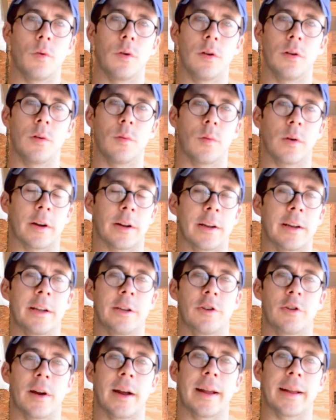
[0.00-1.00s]
We're going to
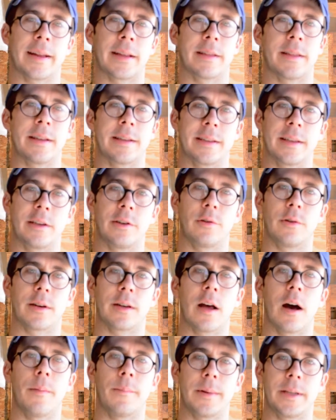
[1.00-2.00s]
try and get this into a
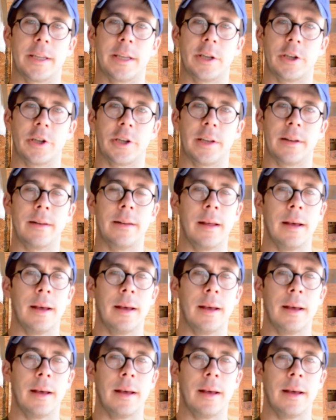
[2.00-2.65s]
competition.